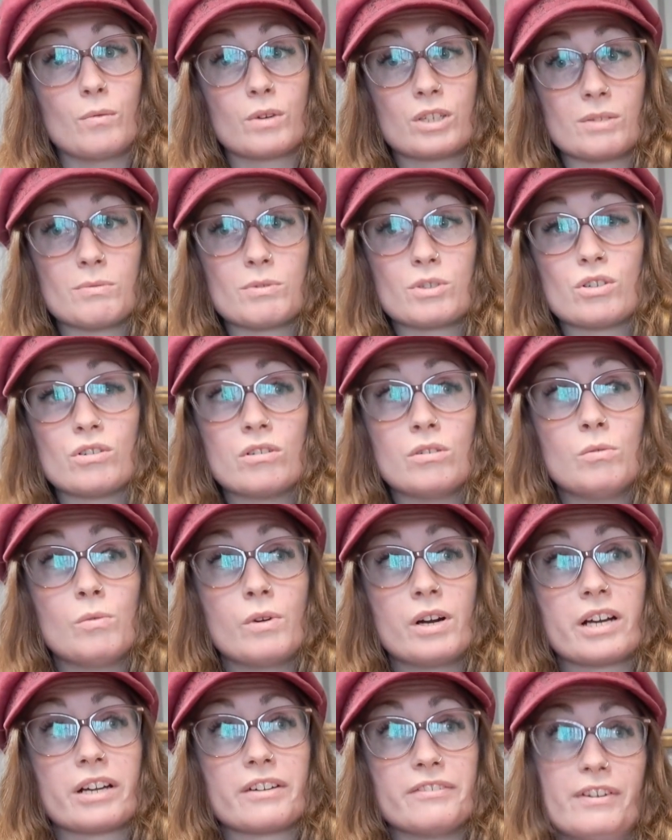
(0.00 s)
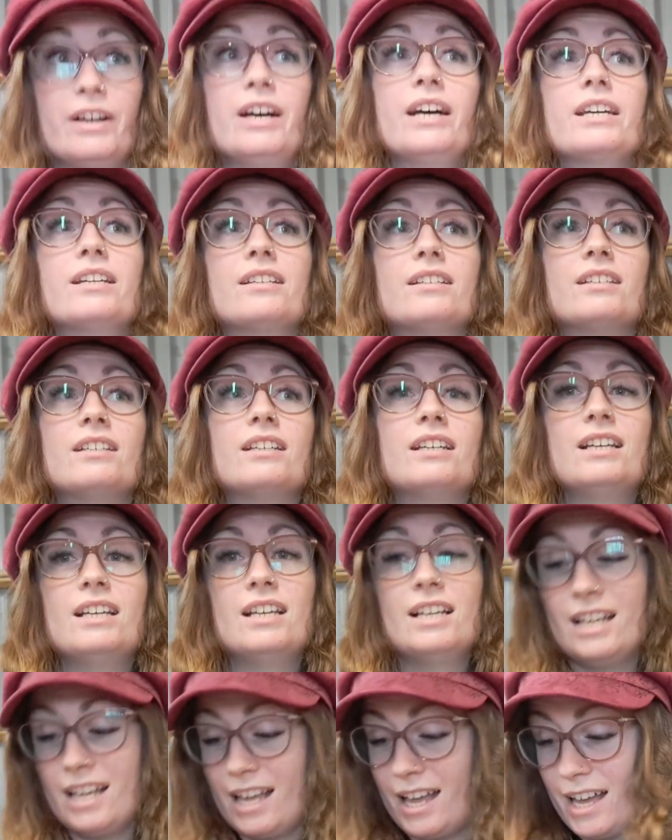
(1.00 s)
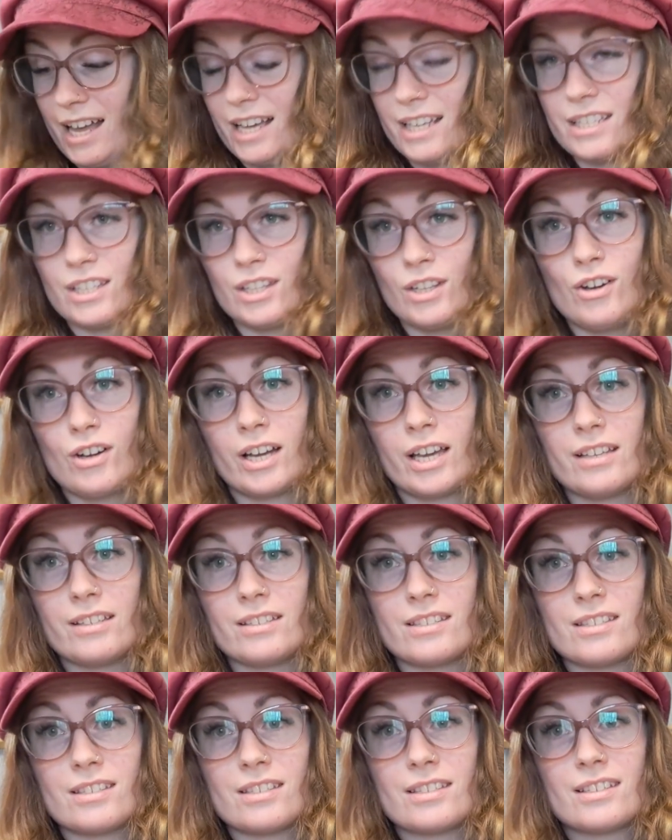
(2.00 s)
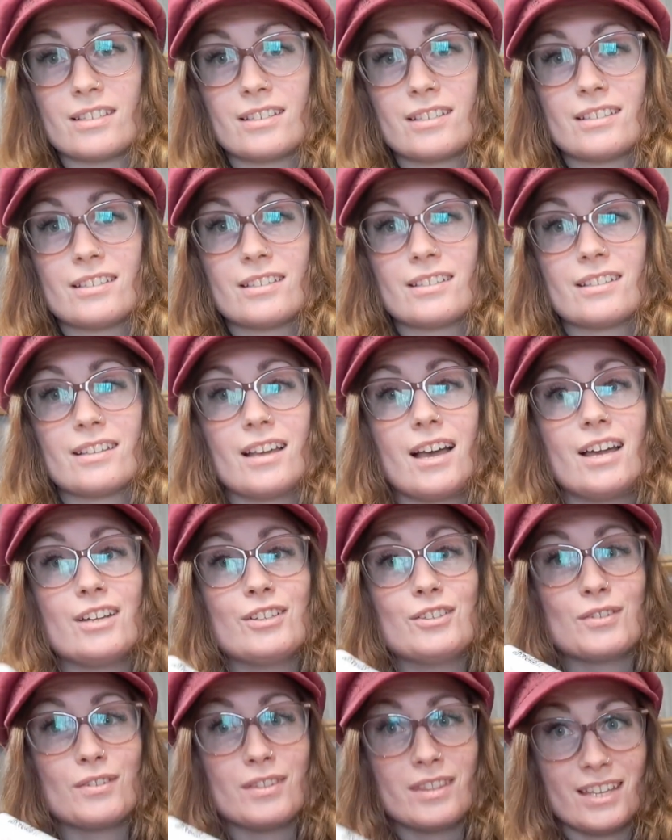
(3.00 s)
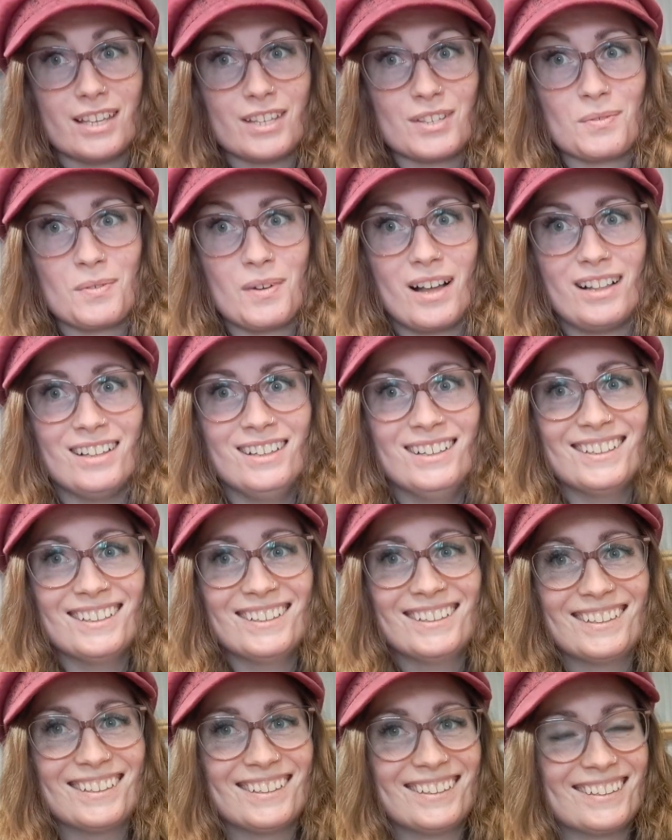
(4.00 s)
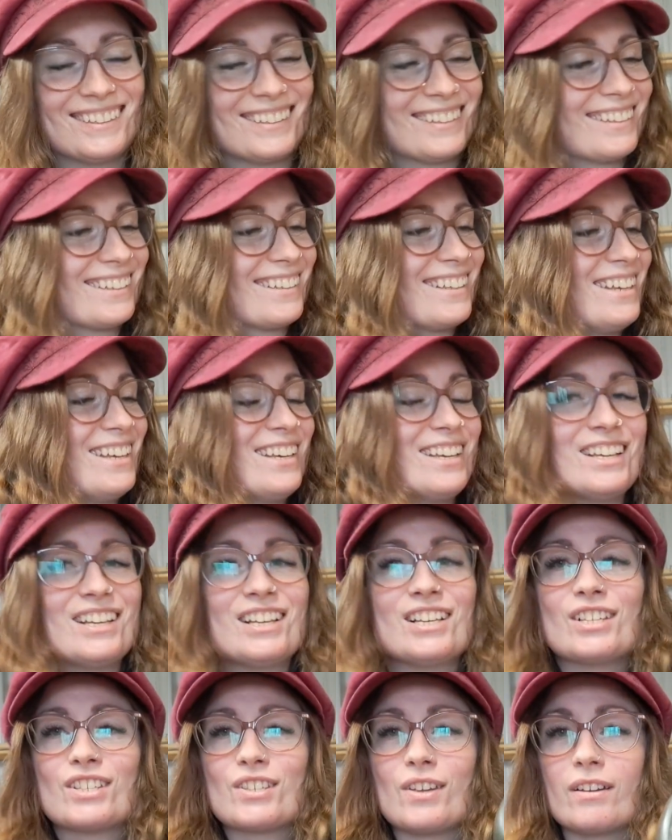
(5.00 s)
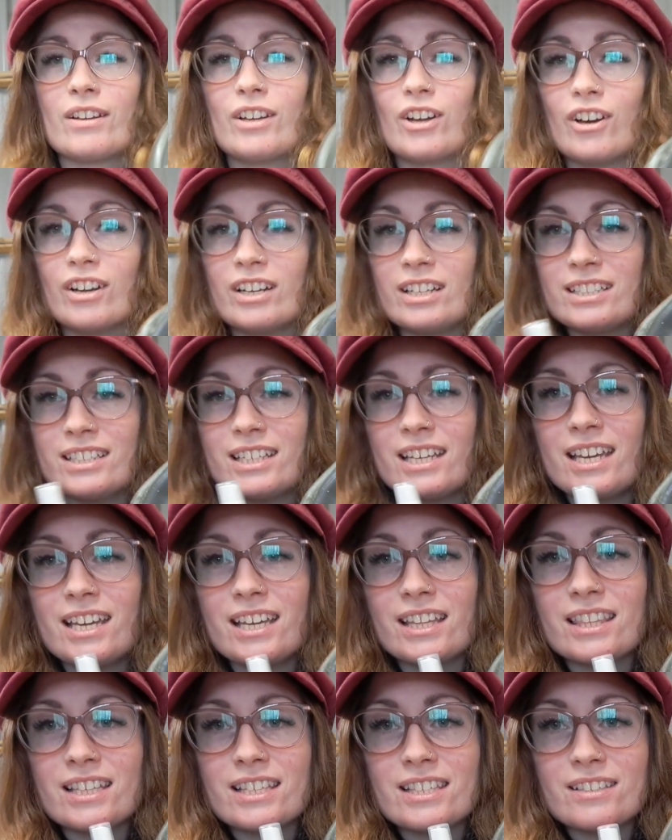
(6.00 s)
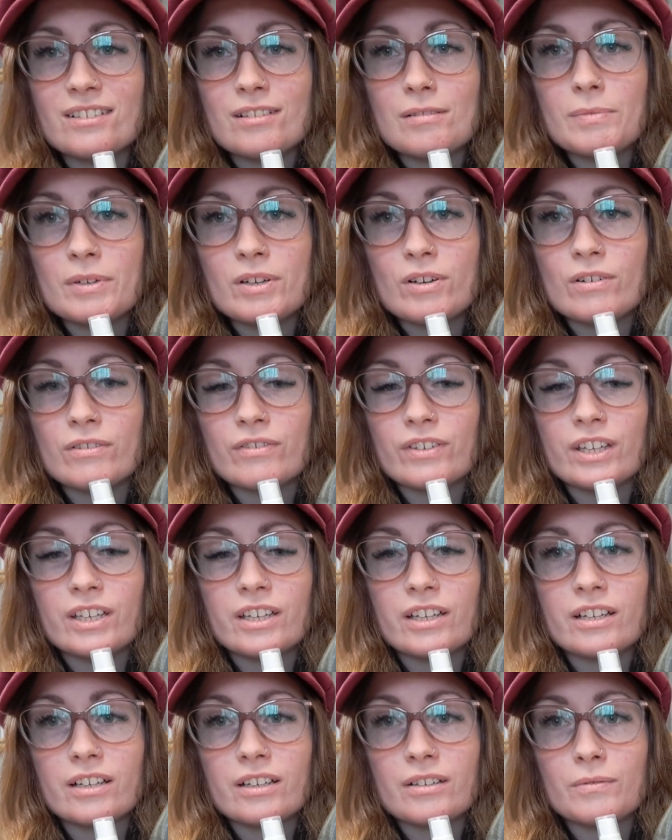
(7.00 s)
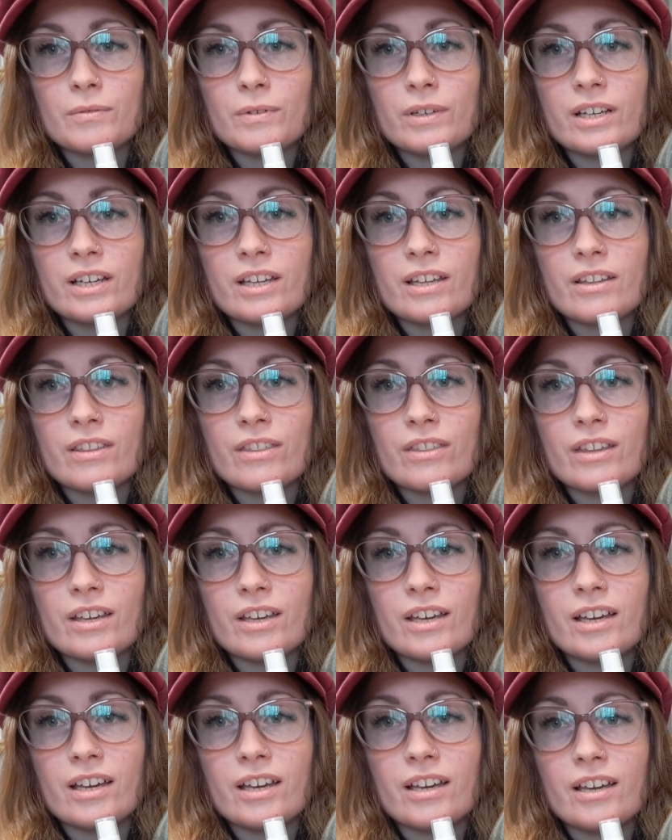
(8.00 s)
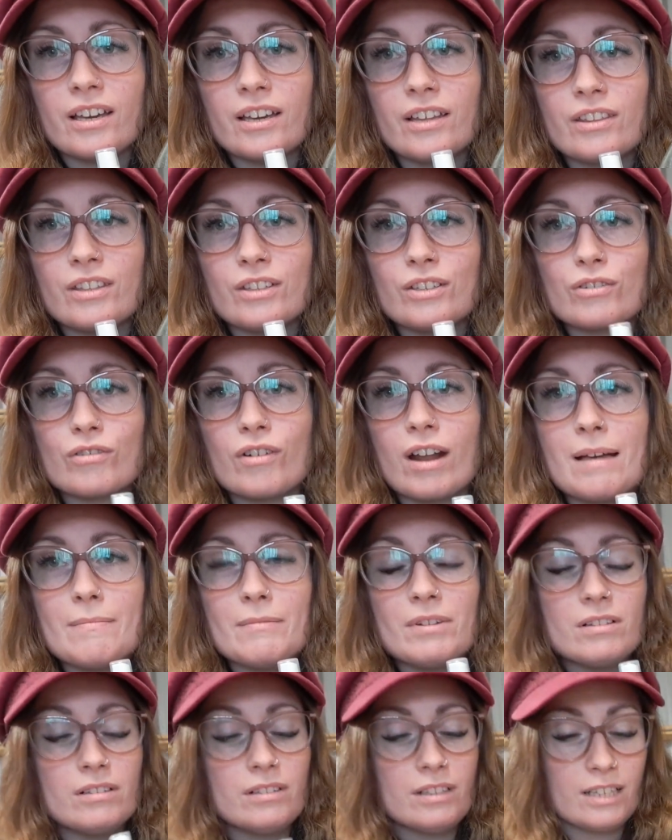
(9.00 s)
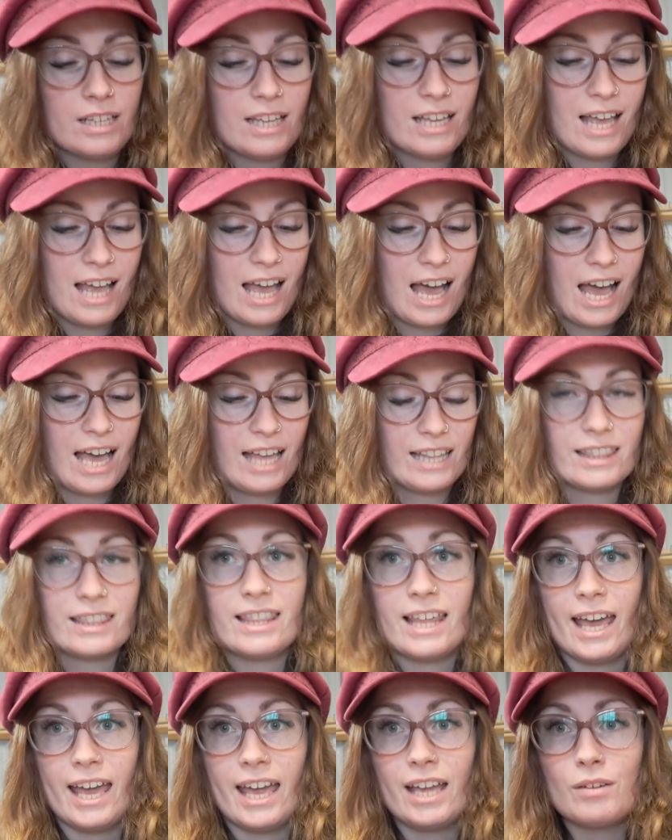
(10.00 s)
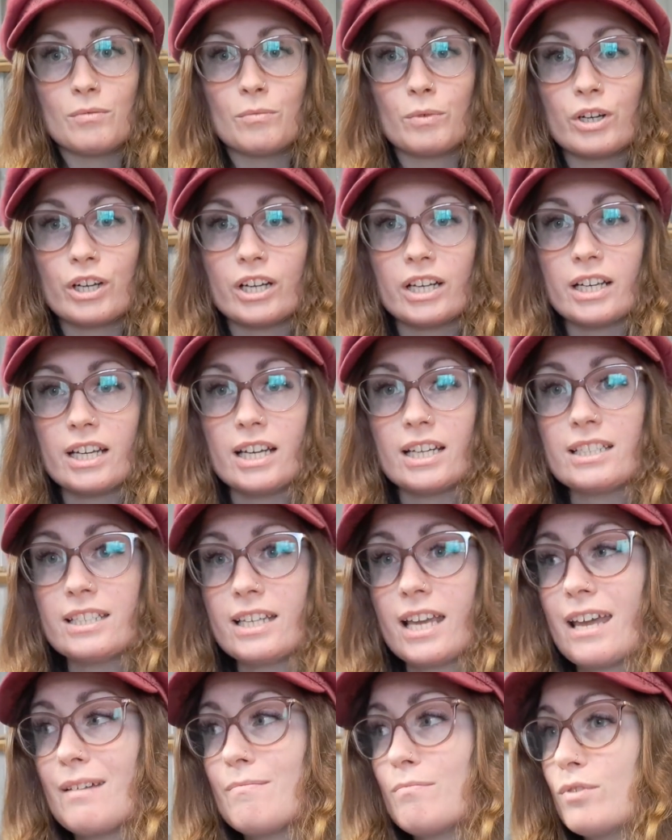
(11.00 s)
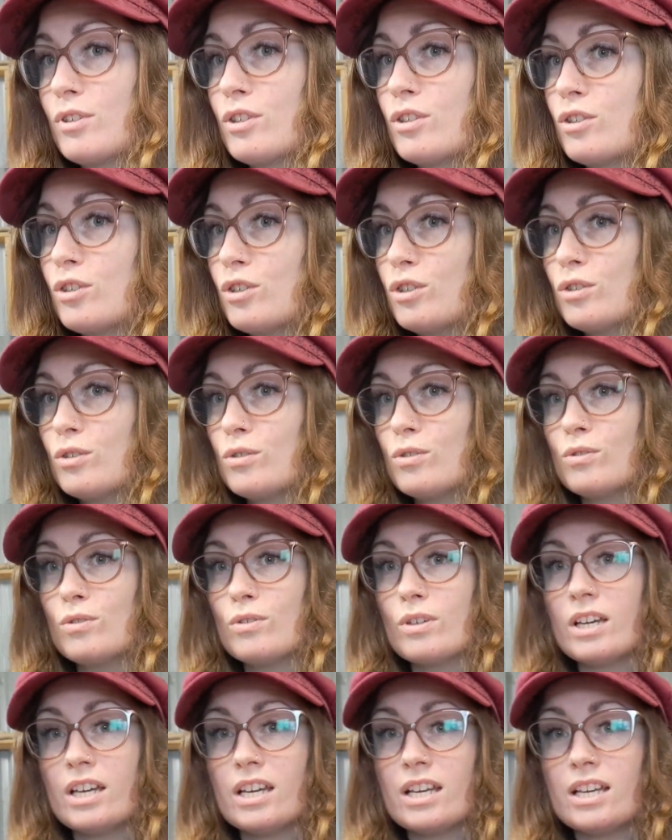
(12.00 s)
which I'm sure will work fine, as long as I do this well. So I'm gonna take this little bit off here with the Dremel, and then we're gonna attempt to